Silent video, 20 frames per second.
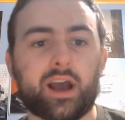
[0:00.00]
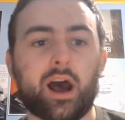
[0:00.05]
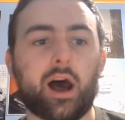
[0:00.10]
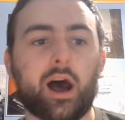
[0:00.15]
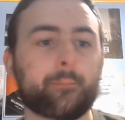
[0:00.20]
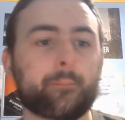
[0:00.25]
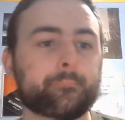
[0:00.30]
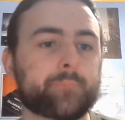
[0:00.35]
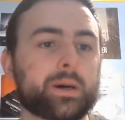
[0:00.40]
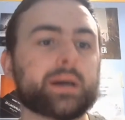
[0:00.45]

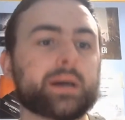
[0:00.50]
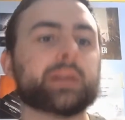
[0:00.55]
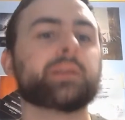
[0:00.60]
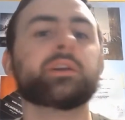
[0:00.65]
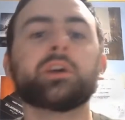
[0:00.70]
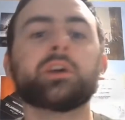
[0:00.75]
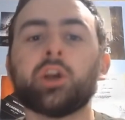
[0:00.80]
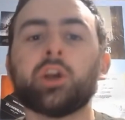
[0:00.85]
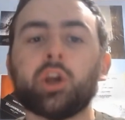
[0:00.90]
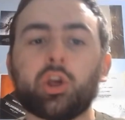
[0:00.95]
Um, but
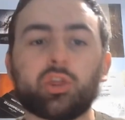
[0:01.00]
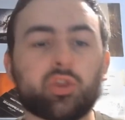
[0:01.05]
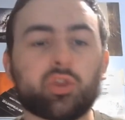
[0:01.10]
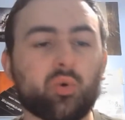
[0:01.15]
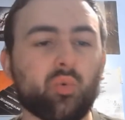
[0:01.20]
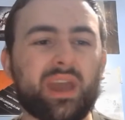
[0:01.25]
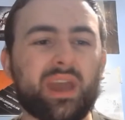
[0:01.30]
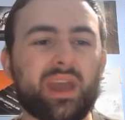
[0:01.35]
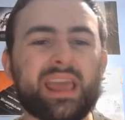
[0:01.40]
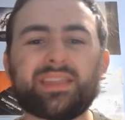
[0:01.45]
the
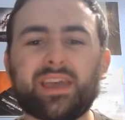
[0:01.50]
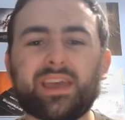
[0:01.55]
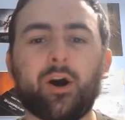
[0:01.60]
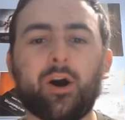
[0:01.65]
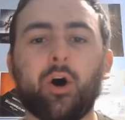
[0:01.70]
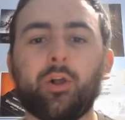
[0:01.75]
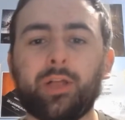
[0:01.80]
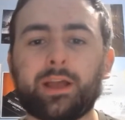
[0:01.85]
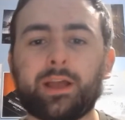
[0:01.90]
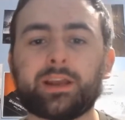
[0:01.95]
way they
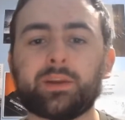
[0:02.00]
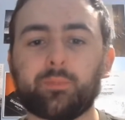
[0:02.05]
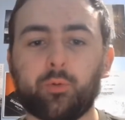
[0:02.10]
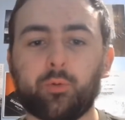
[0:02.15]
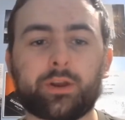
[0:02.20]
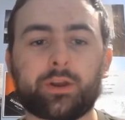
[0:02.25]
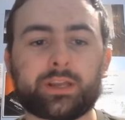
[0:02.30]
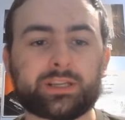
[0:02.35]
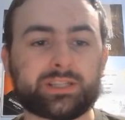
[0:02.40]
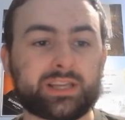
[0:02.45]
all end up
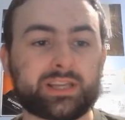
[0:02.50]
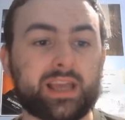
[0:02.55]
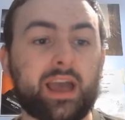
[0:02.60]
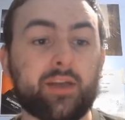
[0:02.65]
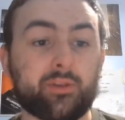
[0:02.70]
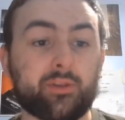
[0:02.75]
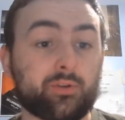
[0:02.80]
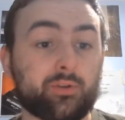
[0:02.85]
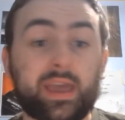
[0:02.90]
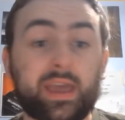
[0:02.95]
working
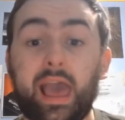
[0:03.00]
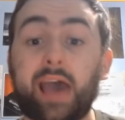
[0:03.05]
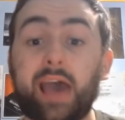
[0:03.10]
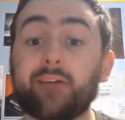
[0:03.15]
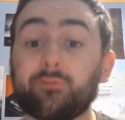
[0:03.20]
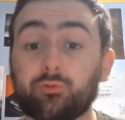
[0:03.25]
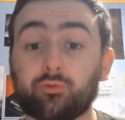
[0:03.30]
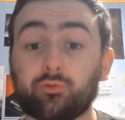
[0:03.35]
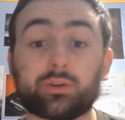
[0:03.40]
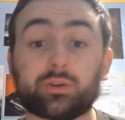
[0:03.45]
together, they
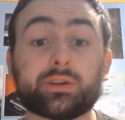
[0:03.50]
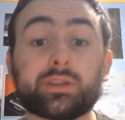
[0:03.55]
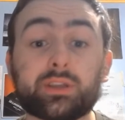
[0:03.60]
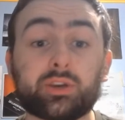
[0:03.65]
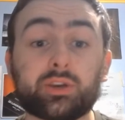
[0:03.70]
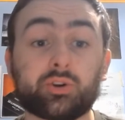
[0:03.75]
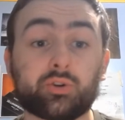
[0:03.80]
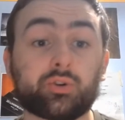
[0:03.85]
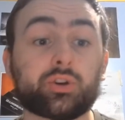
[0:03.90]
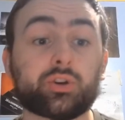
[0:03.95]
have really
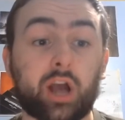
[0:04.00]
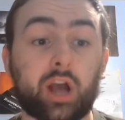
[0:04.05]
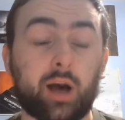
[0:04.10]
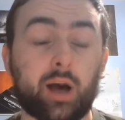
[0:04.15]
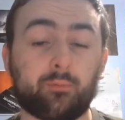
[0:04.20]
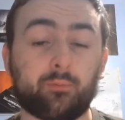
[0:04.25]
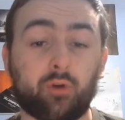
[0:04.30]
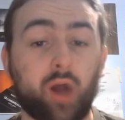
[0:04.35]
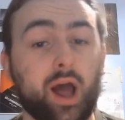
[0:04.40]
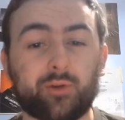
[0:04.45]
good
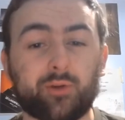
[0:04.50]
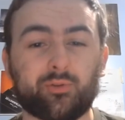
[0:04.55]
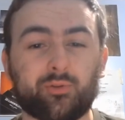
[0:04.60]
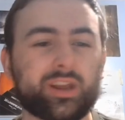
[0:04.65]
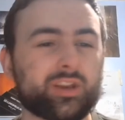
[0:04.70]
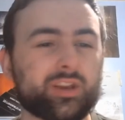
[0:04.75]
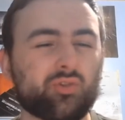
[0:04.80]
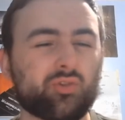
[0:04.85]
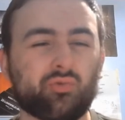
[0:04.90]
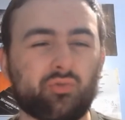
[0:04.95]

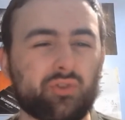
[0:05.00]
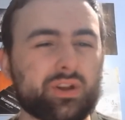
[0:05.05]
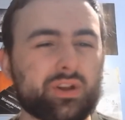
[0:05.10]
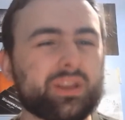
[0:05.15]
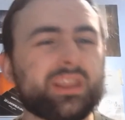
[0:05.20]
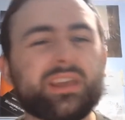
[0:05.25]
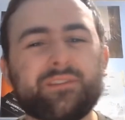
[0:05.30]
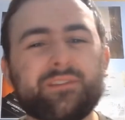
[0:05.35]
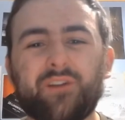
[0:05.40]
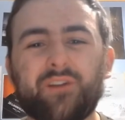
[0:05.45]
camaraderie and you
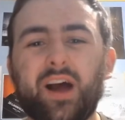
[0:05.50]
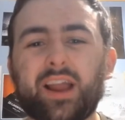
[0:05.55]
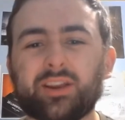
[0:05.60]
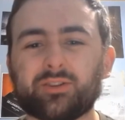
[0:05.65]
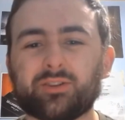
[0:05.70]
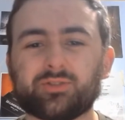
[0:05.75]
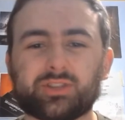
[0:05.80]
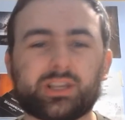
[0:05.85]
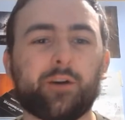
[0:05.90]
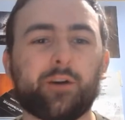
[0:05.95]
really find
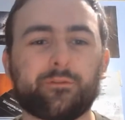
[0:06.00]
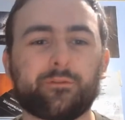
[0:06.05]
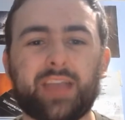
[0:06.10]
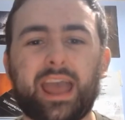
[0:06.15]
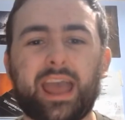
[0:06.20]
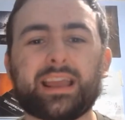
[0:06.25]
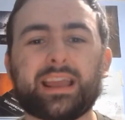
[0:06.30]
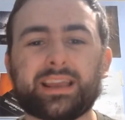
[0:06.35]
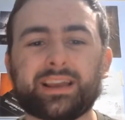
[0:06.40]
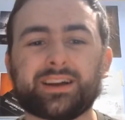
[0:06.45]
yourself
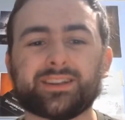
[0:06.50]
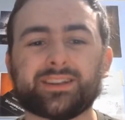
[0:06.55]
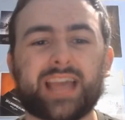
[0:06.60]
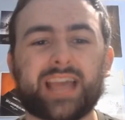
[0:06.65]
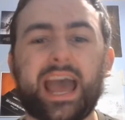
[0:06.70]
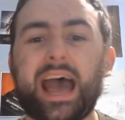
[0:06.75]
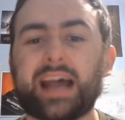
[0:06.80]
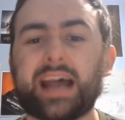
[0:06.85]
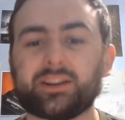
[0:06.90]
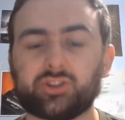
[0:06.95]
getting
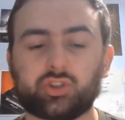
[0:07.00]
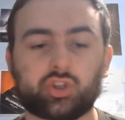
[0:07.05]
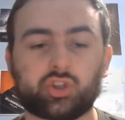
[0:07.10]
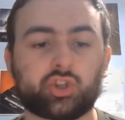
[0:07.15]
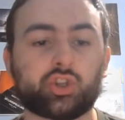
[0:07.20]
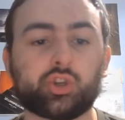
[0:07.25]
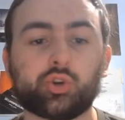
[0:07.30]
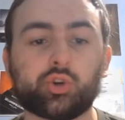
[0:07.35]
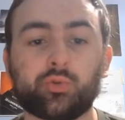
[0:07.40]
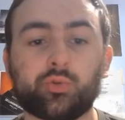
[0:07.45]
attached
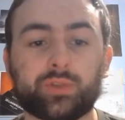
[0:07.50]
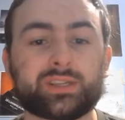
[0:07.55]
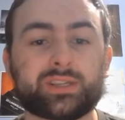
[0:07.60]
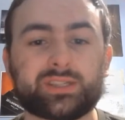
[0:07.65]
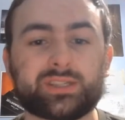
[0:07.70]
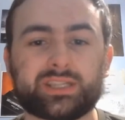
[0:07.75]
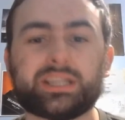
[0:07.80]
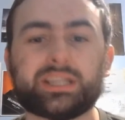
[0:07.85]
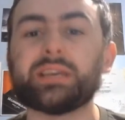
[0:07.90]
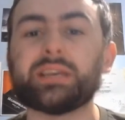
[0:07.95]
to
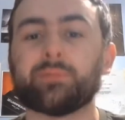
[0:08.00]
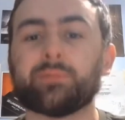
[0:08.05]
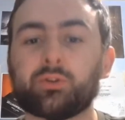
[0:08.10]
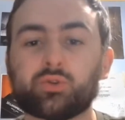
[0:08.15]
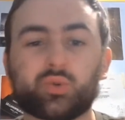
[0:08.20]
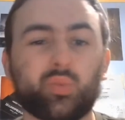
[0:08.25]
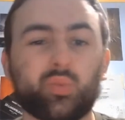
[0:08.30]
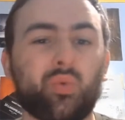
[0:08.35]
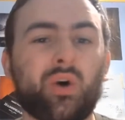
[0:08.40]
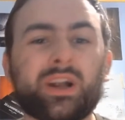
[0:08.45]
this team.
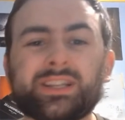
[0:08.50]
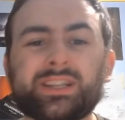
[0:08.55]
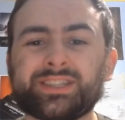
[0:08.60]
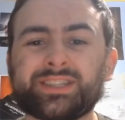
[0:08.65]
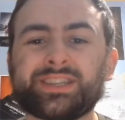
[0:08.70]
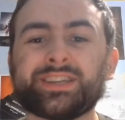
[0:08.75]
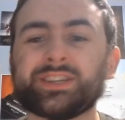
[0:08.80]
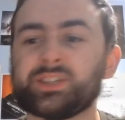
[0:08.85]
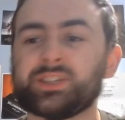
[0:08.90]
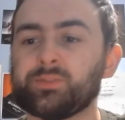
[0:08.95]
There's one
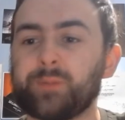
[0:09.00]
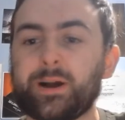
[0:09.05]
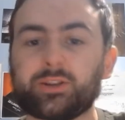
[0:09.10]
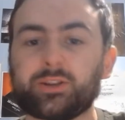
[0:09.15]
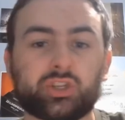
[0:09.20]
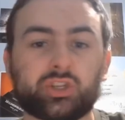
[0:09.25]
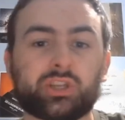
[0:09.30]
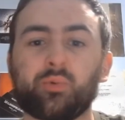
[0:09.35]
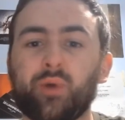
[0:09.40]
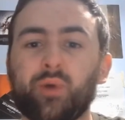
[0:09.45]
scene
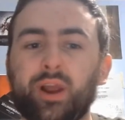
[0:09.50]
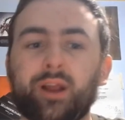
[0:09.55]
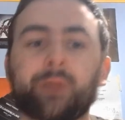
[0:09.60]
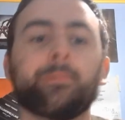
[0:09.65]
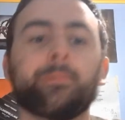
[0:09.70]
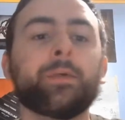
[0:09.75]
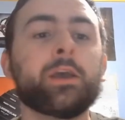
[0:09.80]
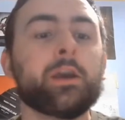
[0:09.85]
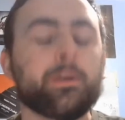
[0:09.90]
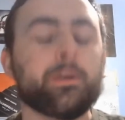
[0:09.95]
especially where
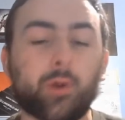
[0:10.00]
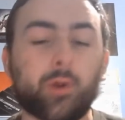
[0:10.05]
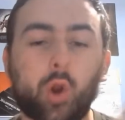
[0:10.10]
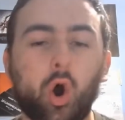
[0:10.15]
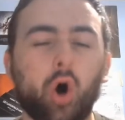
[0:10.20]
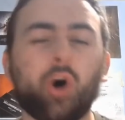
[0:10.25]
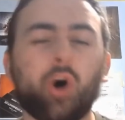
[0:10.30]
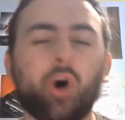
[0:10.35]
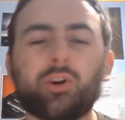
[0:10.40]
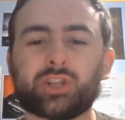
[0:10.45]
they're
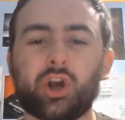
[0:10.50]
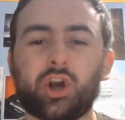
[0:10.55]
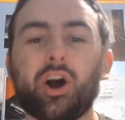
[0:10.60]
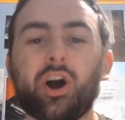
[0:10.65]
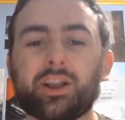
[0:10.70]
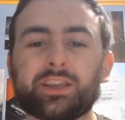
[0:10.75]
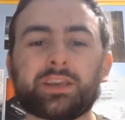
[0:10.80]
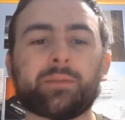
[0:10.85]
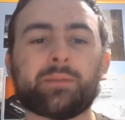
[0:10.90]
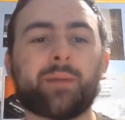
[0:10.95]
all
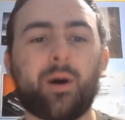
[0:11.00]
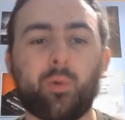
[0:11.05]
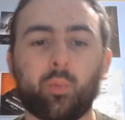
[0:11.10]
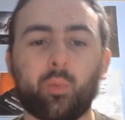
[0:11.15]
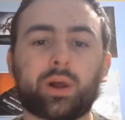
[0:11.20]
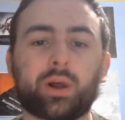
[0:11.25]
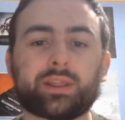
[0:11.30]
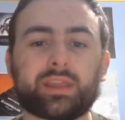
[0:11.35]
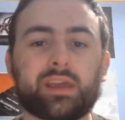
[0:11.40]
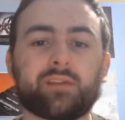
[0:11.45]
talking about
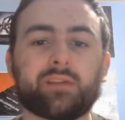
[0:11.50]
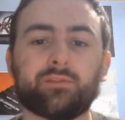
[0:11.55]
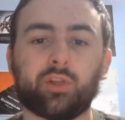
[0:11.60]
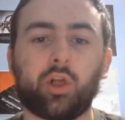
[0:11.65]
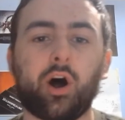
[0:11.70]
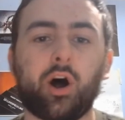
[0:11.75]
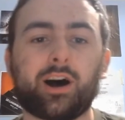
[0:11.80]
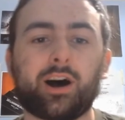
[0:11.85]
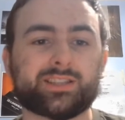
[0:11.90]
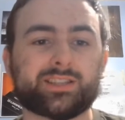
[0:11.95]
what they've
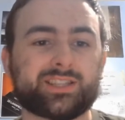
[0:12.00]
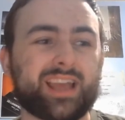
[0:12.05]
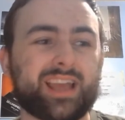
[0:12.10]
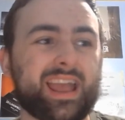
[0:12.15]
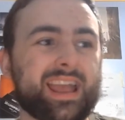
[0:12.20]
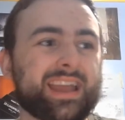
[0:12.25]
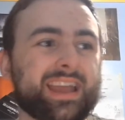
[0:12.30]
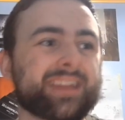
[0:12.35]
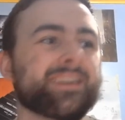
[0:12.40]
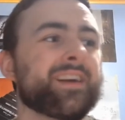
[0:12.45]
lost
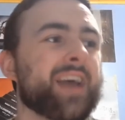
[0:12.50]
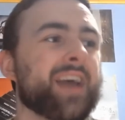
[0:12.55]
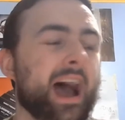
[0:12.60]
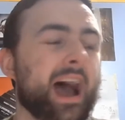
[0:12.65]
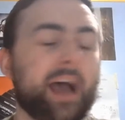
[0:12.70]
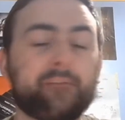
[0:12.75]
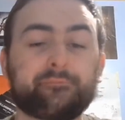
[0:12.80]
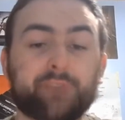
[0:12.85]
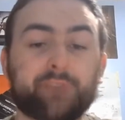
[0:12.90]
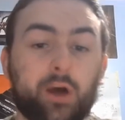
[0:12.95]
and
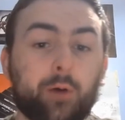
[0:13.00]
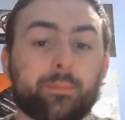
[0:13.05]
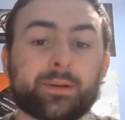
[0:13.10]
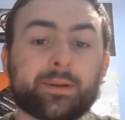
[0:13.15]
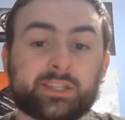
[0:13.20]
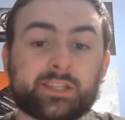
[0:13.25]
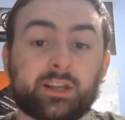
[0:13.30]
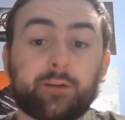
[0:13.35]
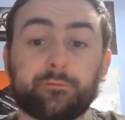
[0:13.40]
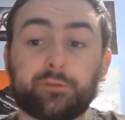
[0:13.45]
I found
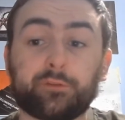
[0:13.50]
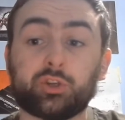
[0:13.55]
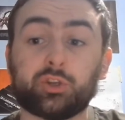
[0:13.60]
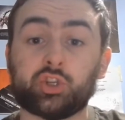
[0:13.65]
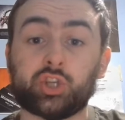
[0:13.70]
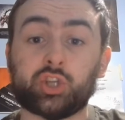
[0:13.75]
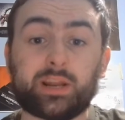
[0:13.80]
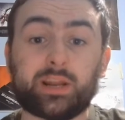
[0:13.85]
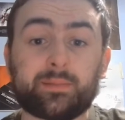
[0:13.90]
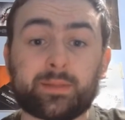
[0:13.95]
myself
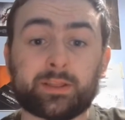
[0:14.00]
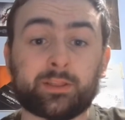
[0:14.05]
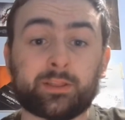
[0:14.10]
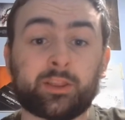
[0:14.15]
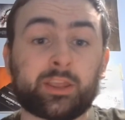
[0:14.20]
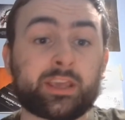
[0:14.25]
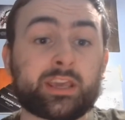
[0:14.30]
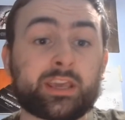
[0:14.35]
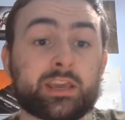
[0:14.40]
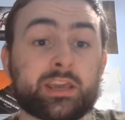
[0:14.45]

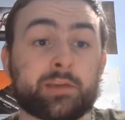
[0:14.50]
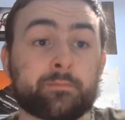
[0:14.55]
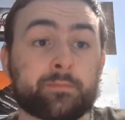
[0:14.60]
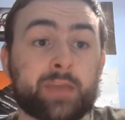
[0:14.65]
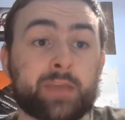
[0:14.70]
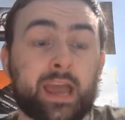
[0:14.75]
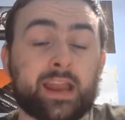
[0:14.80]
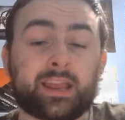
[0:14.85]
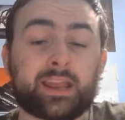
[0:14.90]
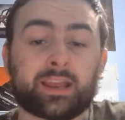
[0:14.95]
legitimately
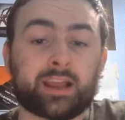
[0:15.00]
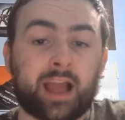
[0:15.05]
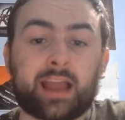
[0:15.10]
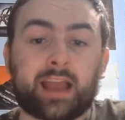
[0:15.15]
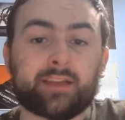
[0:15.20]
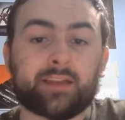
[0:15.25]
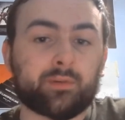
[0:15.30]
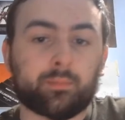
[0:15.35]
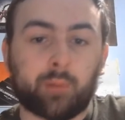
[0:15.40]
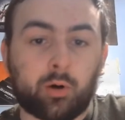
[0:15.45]
getting
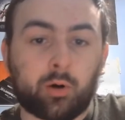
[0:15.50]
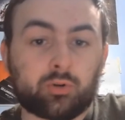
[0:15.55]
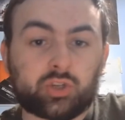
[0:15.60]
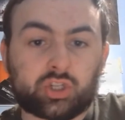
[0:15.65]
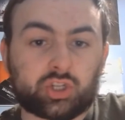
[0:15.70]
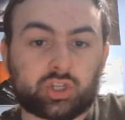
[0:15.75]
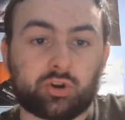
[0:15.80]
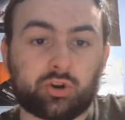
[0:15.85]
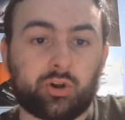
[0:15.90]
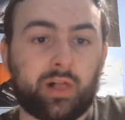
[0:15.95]
kind of
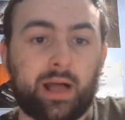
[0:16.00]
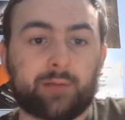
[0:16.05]
emotional.